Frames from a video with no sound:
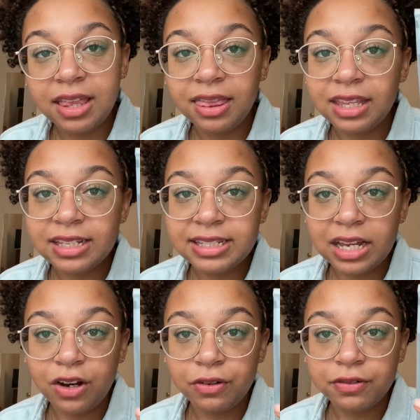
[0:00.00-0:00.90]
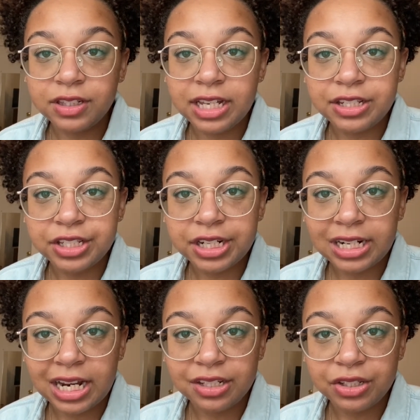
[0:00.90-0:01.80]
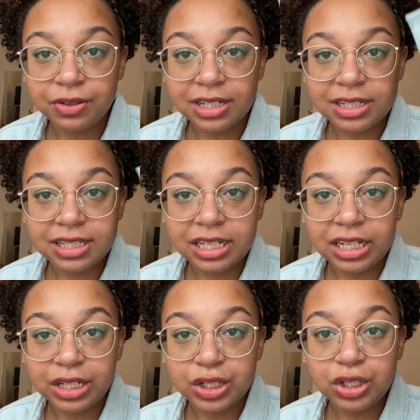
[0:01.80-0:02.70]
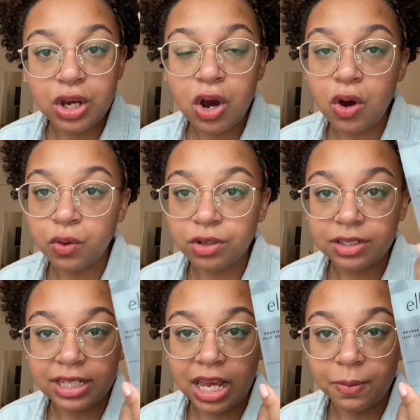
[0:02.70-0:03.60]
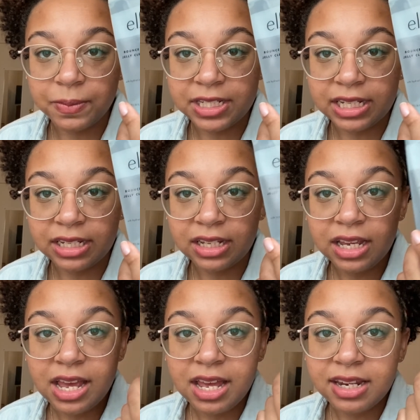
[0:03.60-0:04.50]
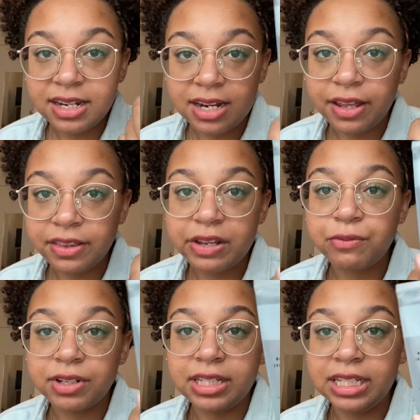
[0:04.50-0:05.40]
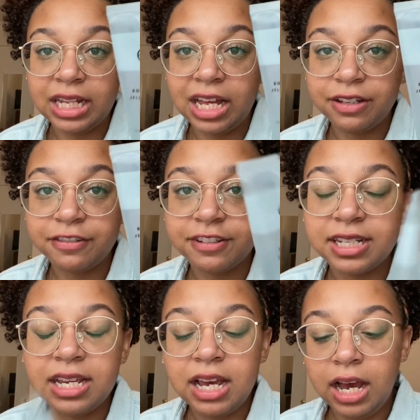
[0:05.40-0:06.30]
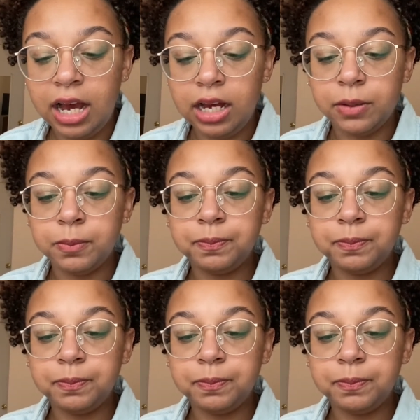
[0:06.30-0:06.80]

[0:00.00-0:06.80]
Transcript: This e.l.f. cleanser, as you can see, totally empty, nothing really left. I